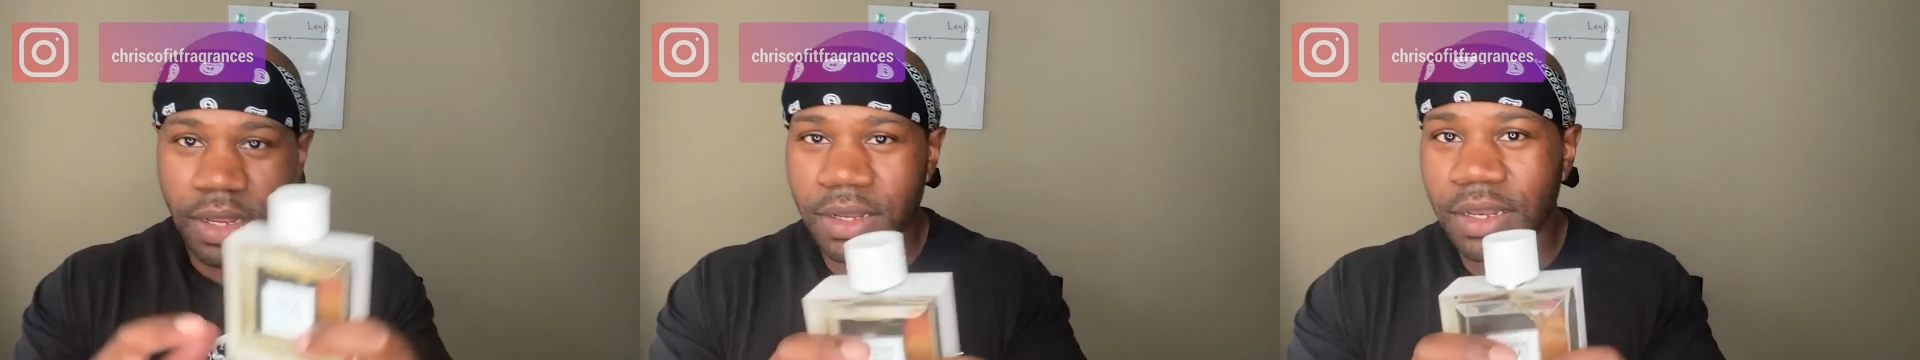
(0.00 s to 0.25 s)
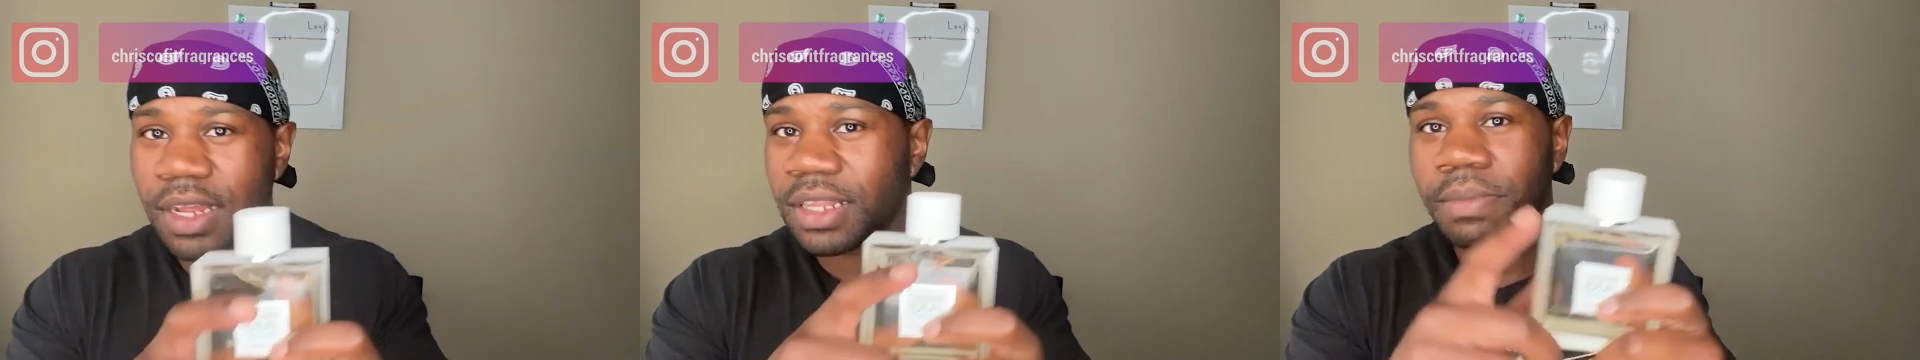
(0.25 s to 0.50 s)

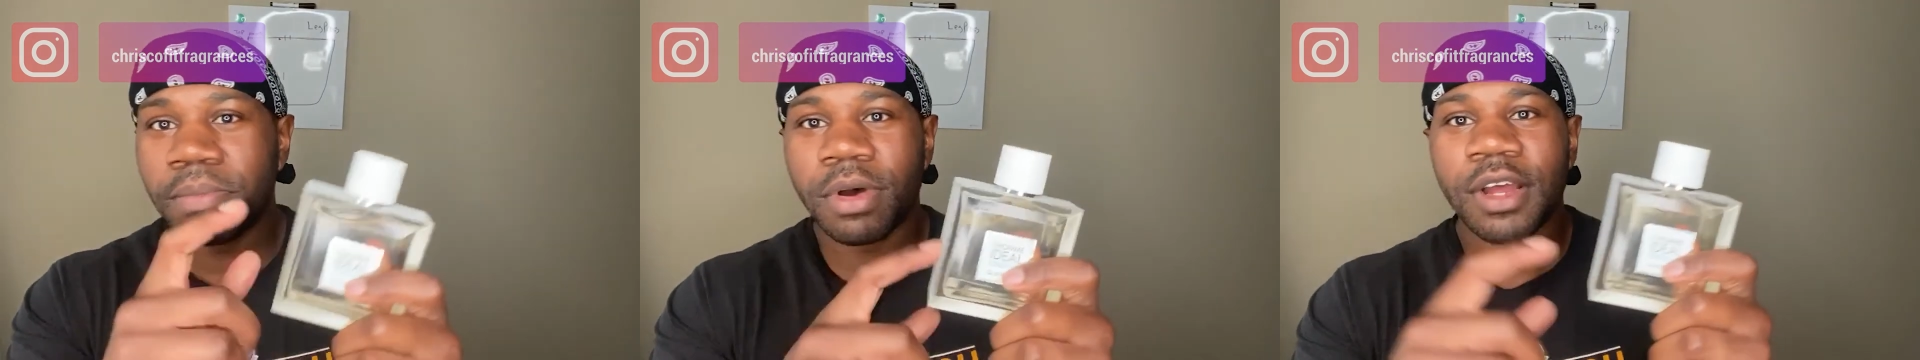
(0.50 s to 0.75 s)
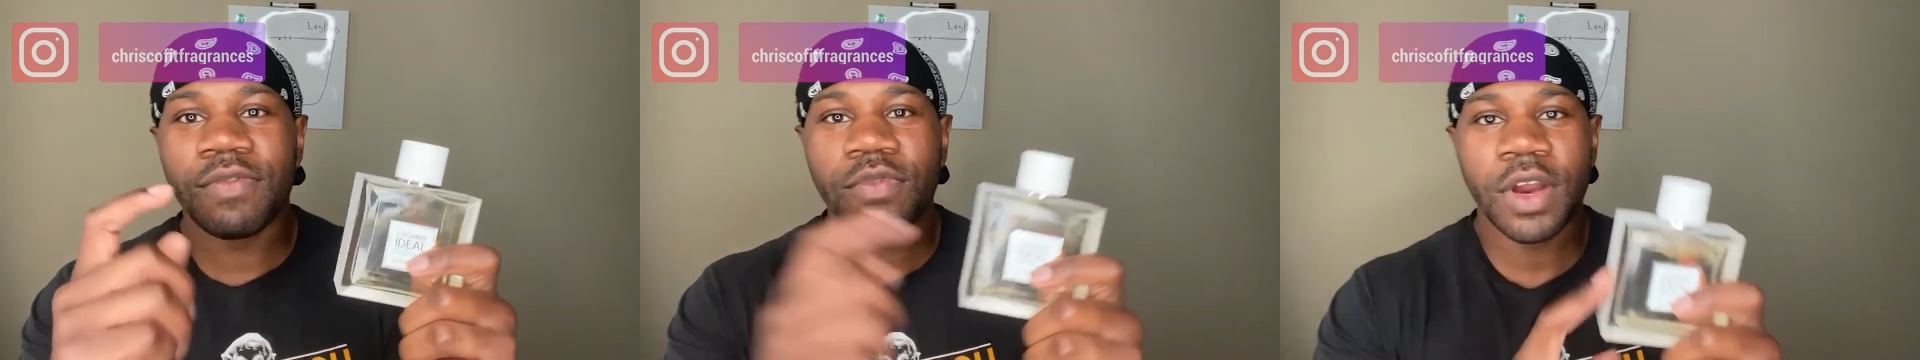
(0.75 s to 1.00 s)
nothing
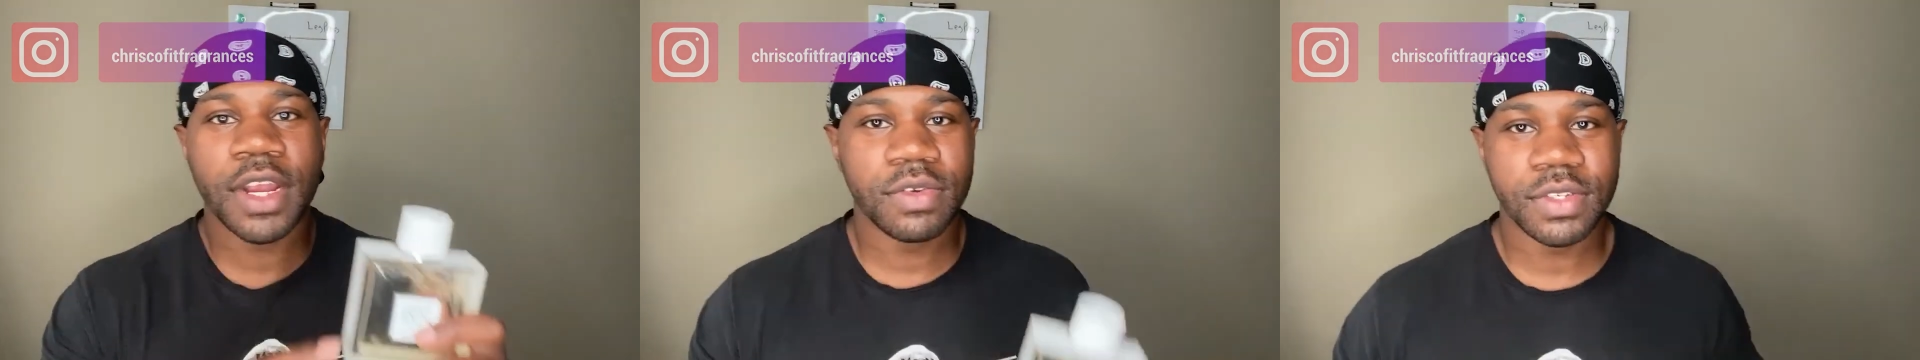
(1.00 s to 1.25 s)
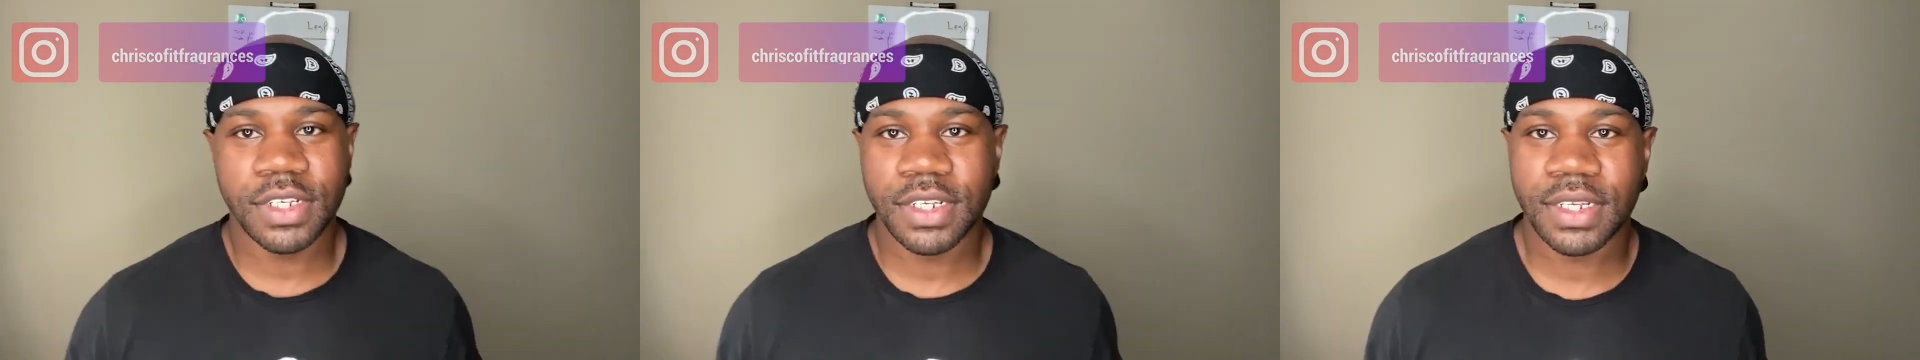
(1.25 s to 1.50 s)
but
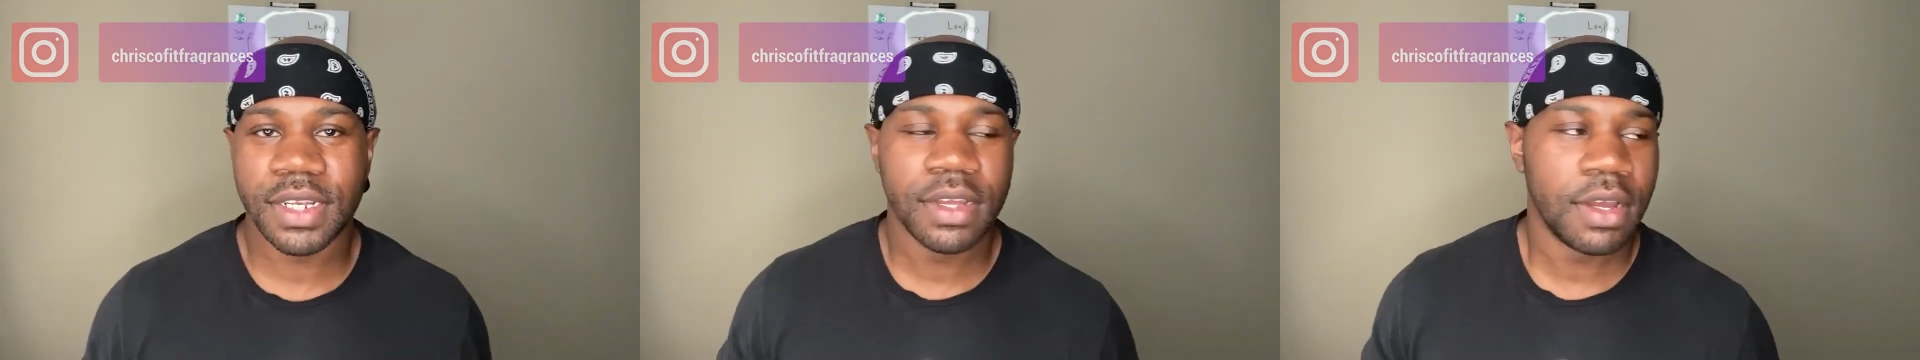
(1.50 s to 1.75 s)
fragrances.